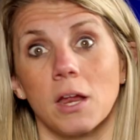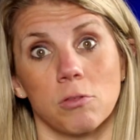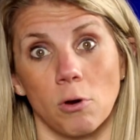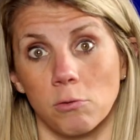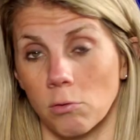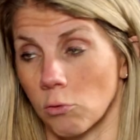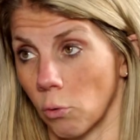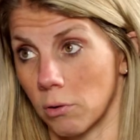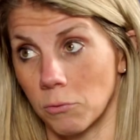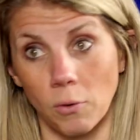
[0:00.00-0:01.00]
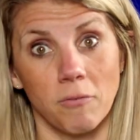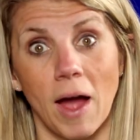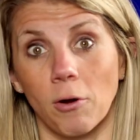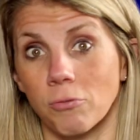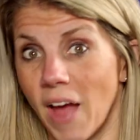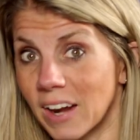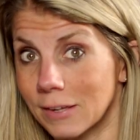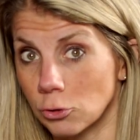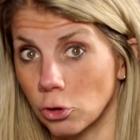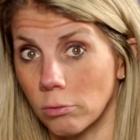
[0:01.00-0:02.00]
It starts to store, you have higher fat
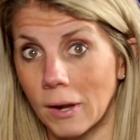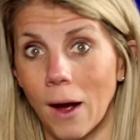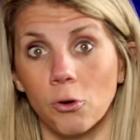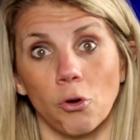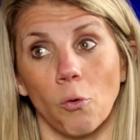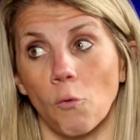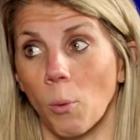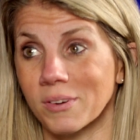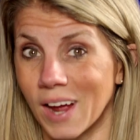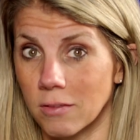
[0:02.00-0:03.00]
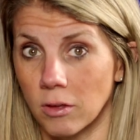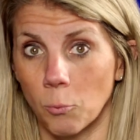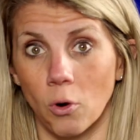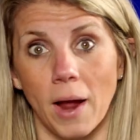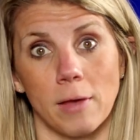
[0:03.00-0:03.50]
tissues now, you're aromatizing more.